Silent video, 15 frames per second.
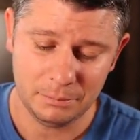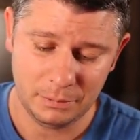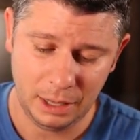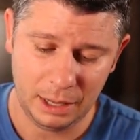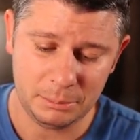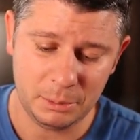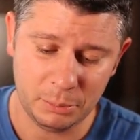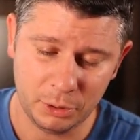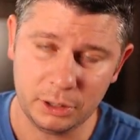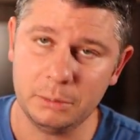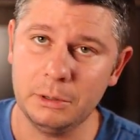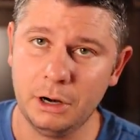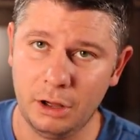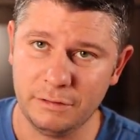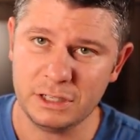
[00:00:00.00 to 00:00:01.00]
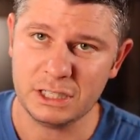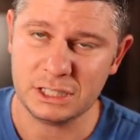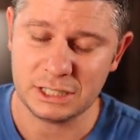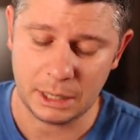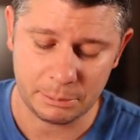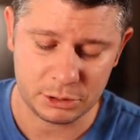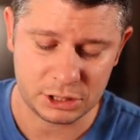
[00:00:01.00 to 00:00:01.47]
I'd be putting them in obviously
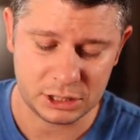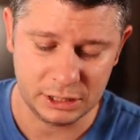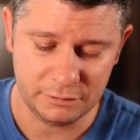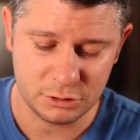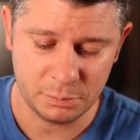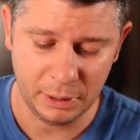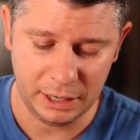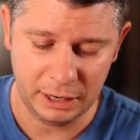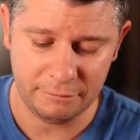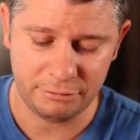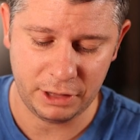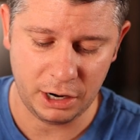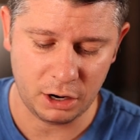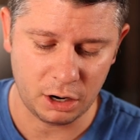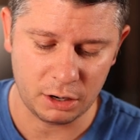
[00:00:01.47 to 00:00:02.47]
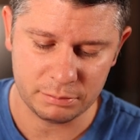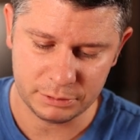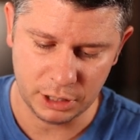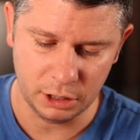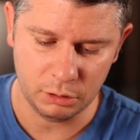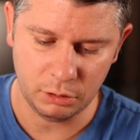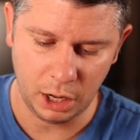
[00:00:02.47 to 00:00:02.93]
separate sleeves, but if they are,
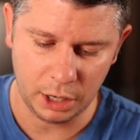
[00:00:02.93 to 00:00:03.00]
you know,